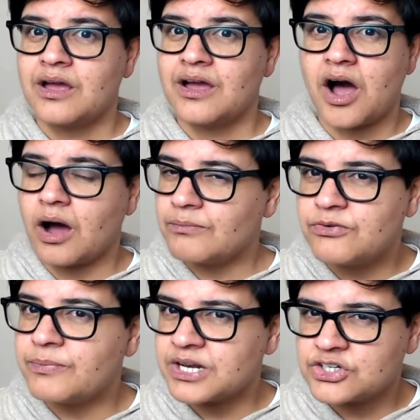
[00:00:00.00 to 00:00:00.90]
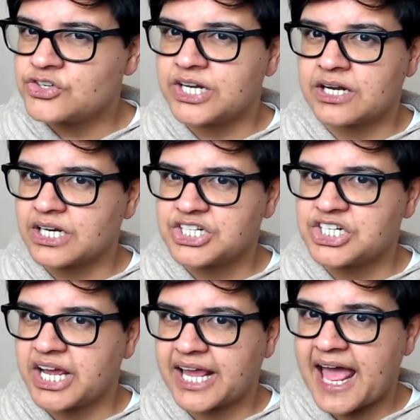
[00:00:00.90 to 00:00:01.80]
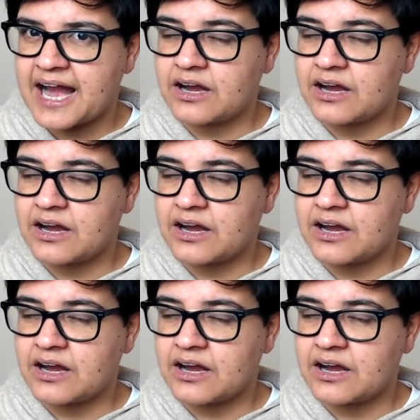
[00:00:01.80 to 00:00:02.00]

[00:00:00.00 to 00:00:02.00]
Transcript: up for being treated like shit again.